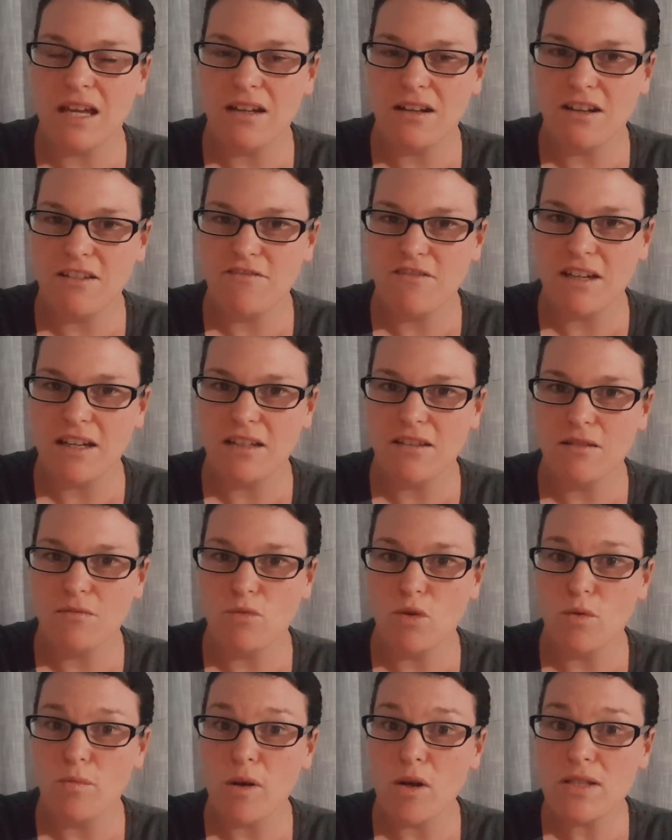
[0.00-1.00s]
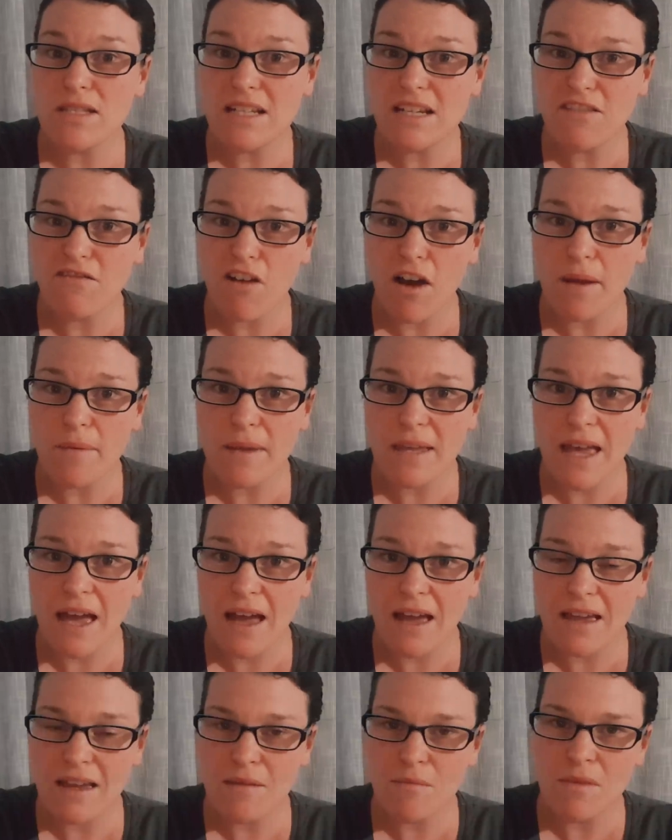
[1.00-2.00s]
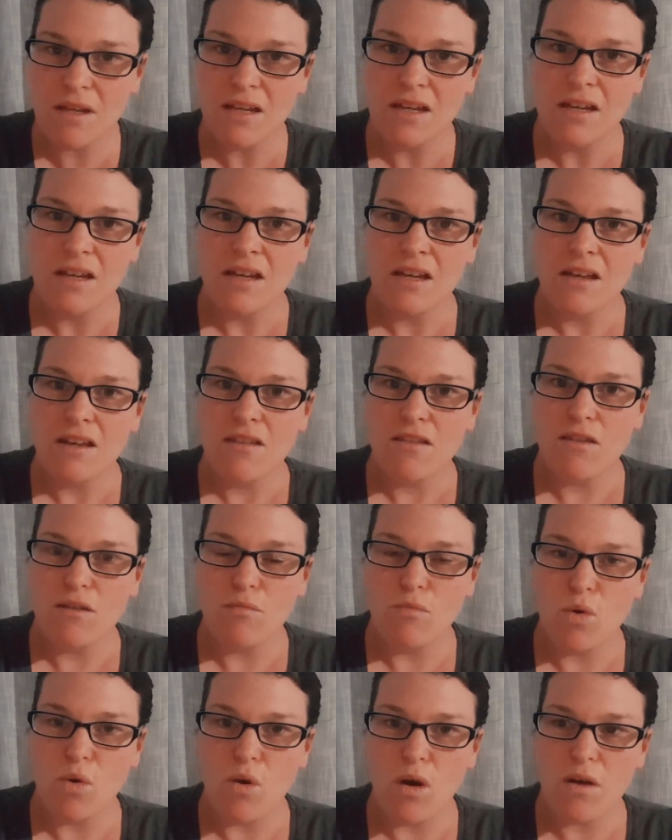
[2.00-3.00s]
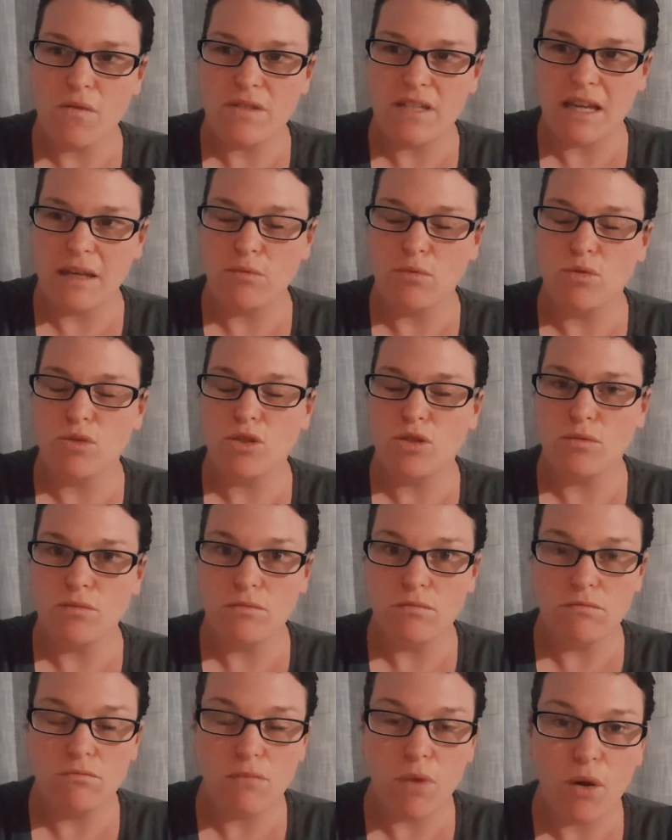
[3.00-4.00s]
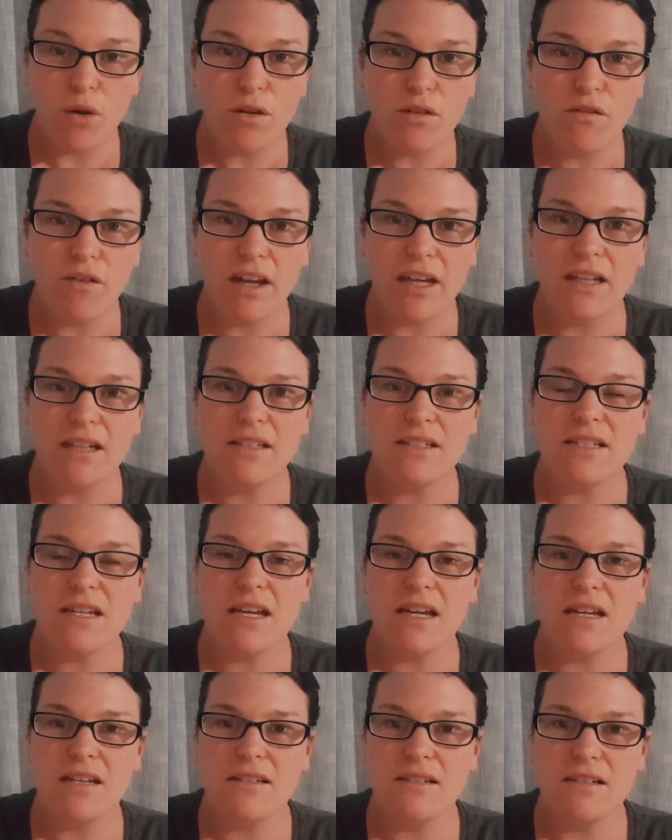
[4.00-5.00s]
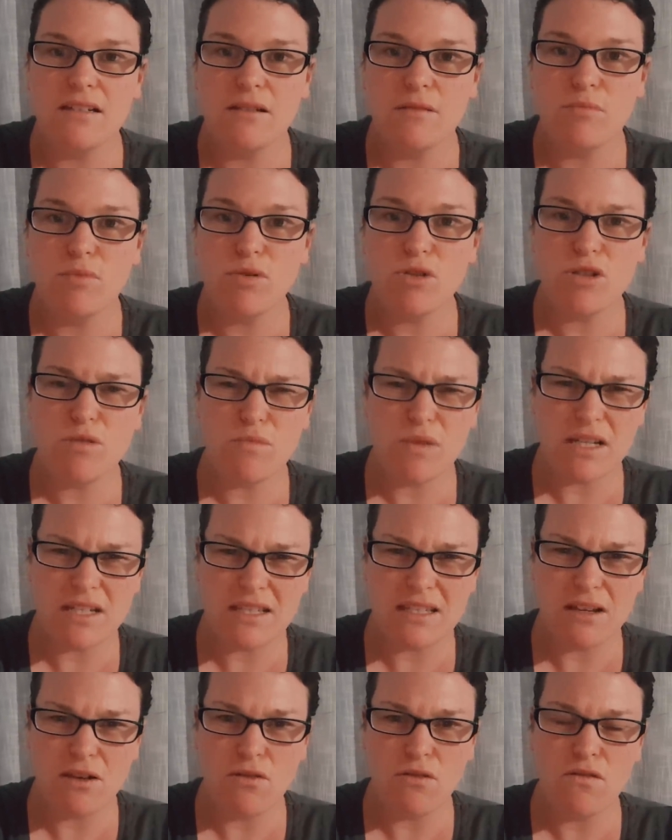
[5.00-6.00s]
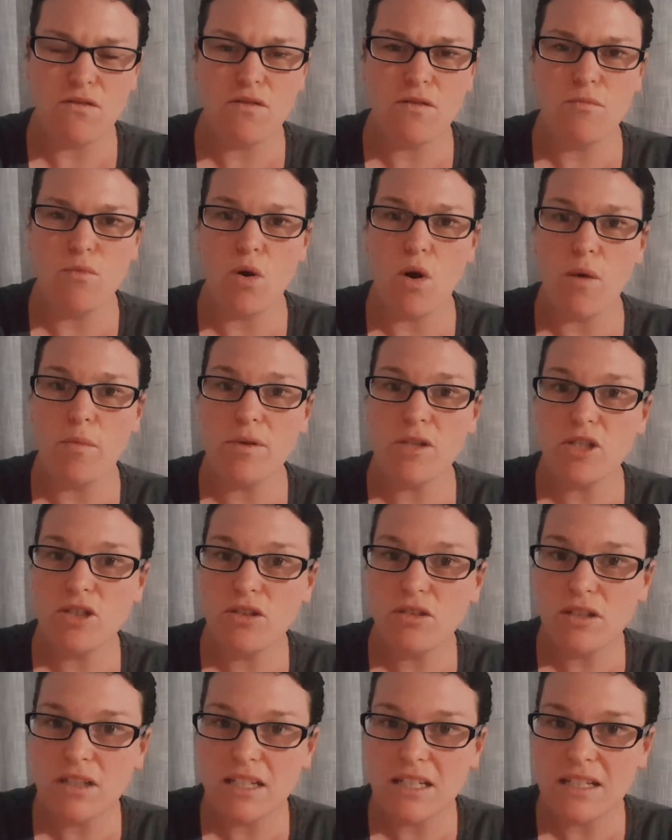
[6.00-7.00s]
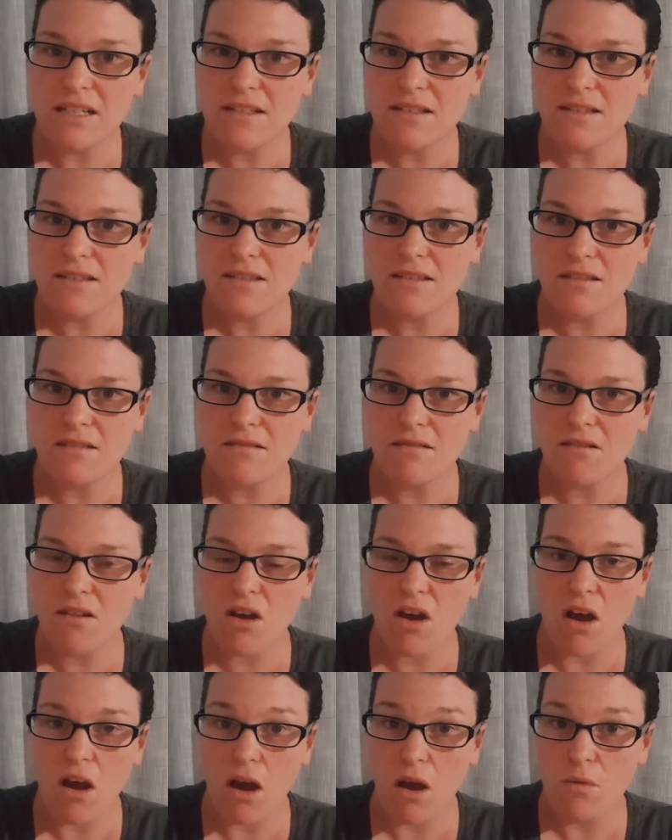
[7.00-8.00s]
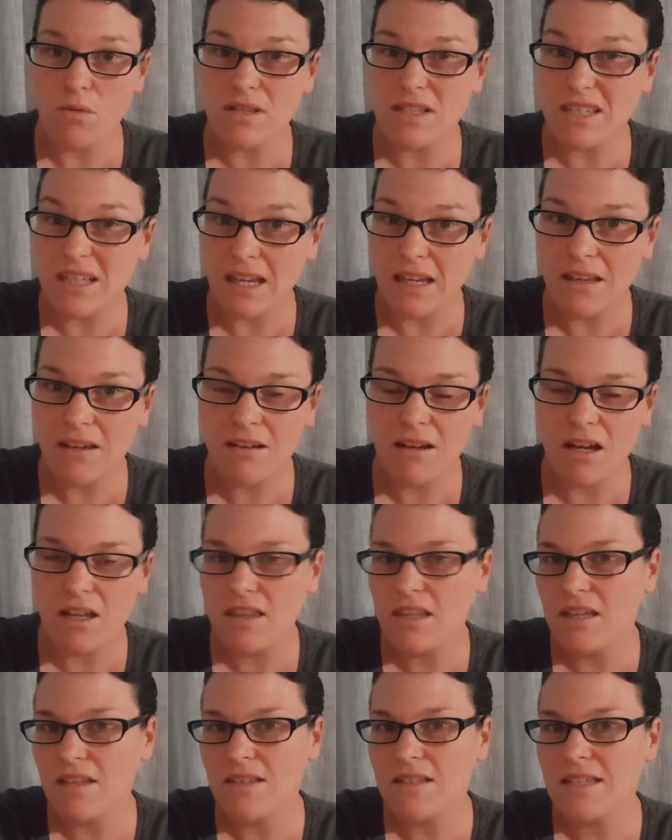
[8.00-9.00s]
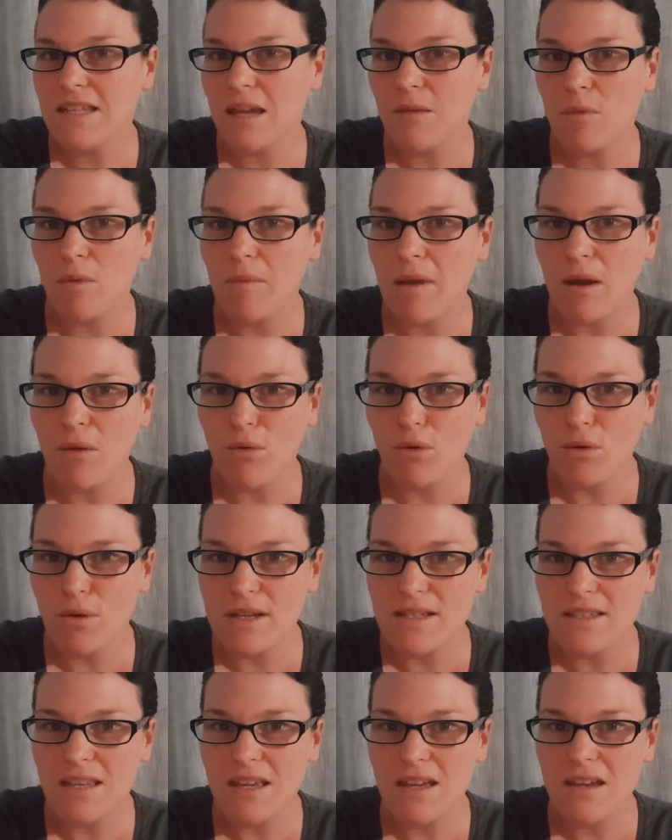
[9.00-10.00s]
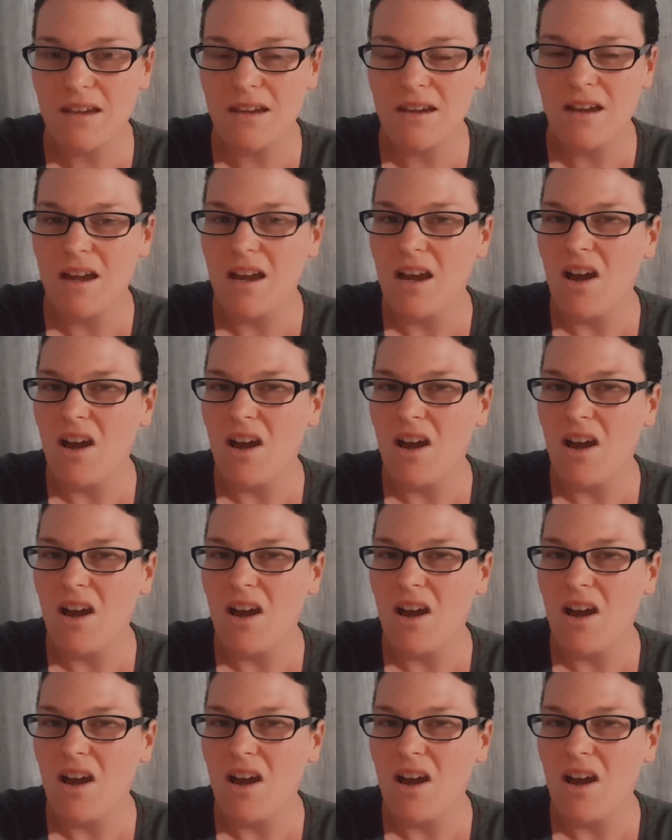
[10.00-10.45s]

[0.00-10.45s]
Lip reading: and I found the more positive I became, the more I was able to motivate and push myself, the more opportunities I was seeing. I think the same amount were always there.